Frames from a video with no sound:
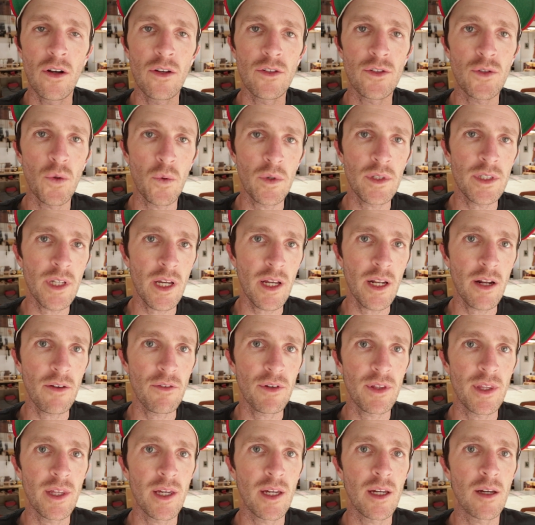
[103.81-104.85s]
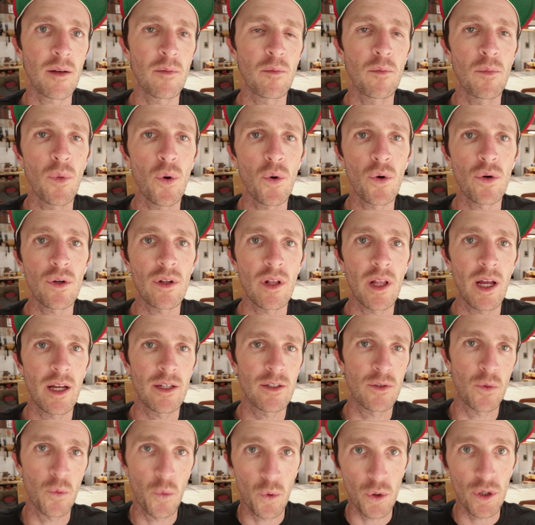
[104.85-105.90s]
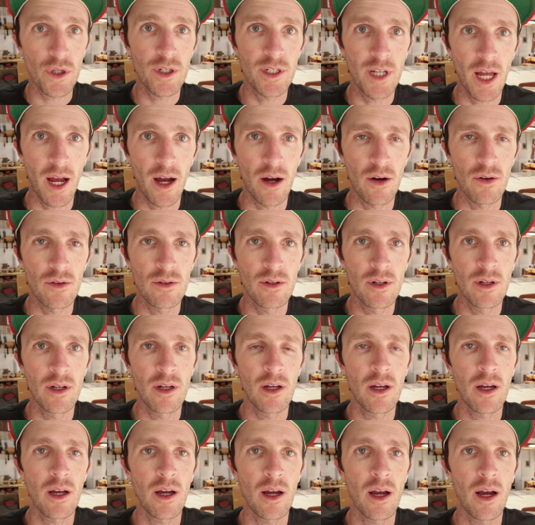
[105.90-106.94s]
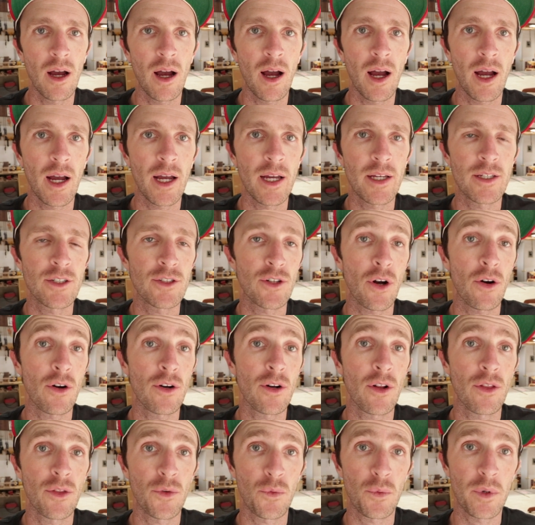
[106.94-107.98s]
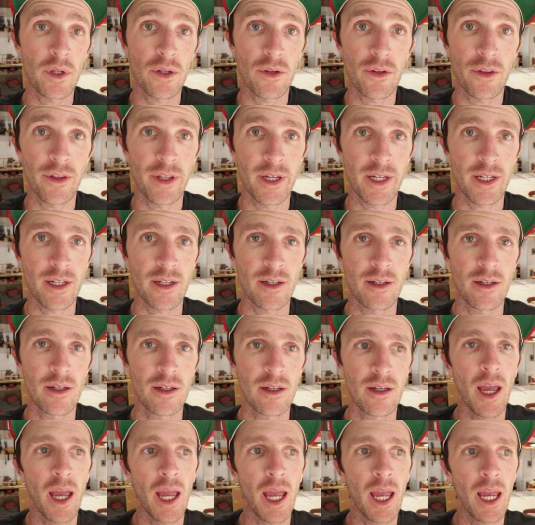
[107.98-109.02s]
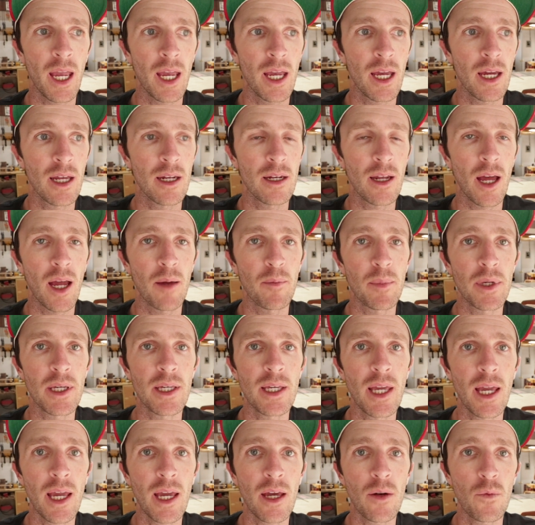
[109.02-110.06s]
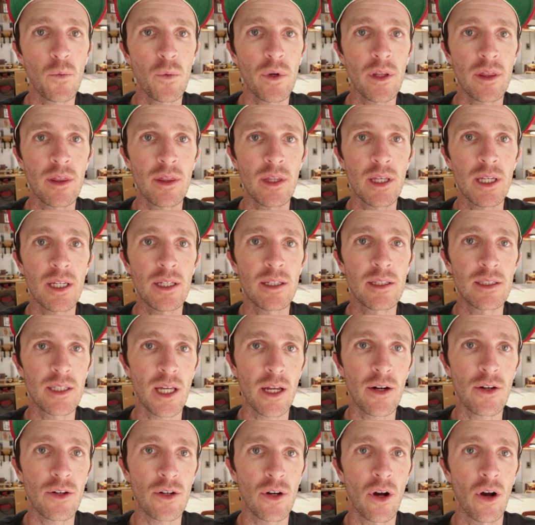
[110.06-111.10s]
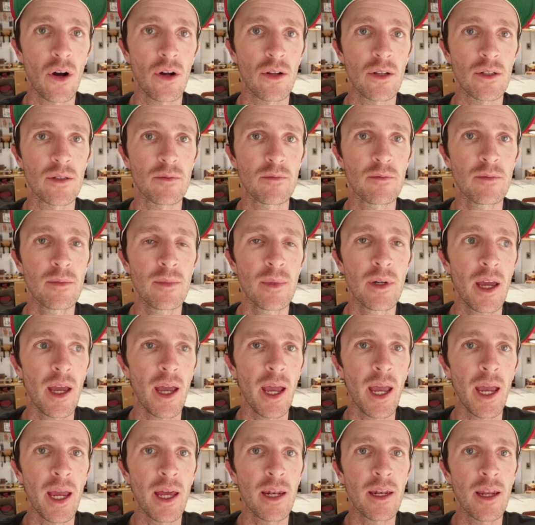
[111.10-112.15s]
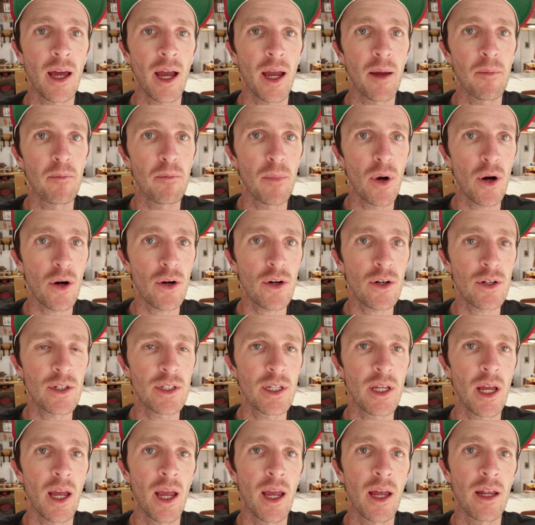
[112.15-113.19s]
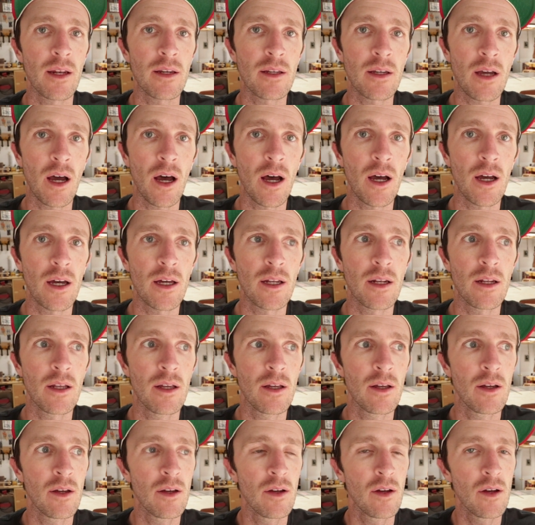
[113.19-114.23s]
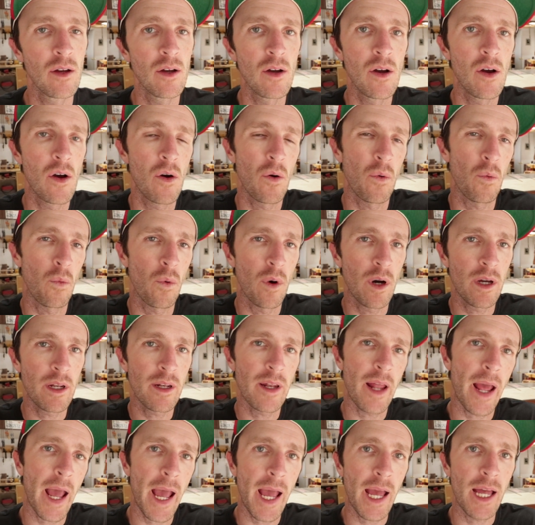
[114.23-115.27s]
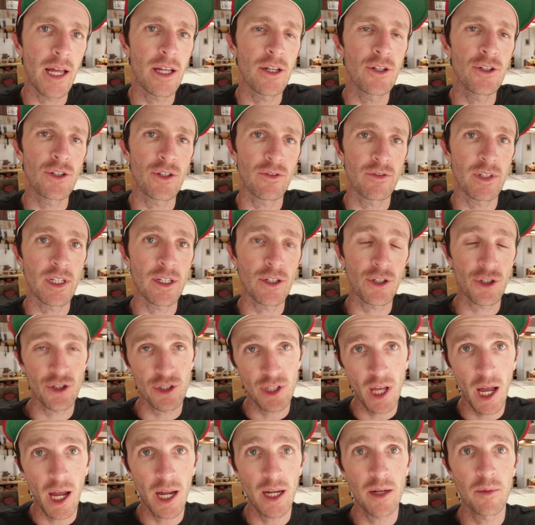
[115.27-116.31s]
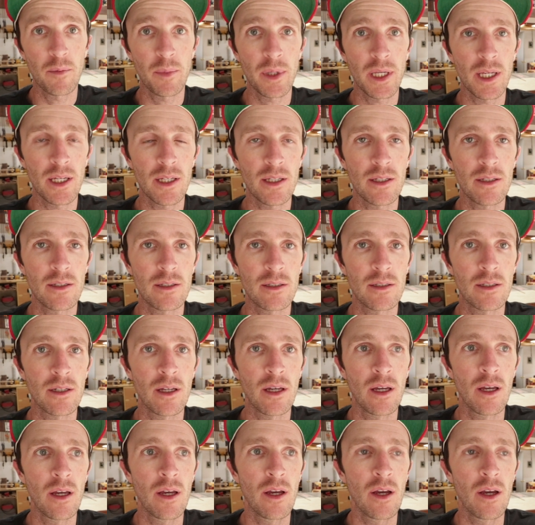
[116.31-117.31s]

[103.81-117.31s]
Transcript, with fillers: So once I had everything more or less worked out, I started on the real thing. And I began with the center column and I marked and cut one edge of each side piece